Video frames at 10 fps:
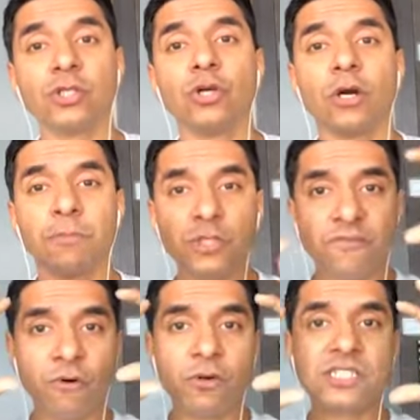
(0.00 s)
So you got to put
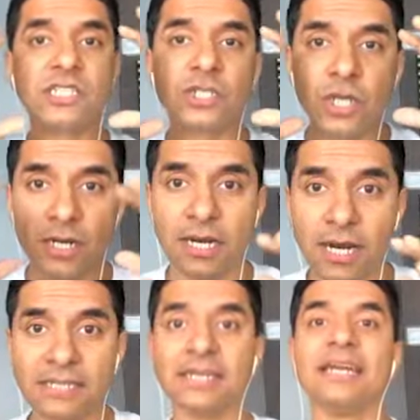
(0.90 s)
your focus into your
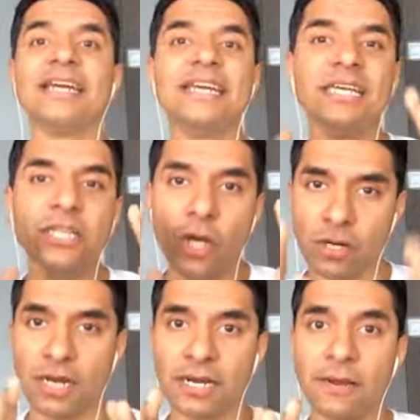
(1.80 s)
gut, heal
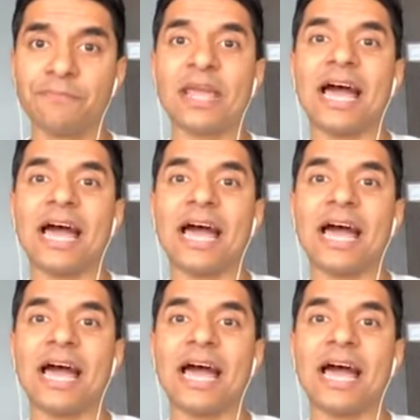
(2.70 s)
your gut,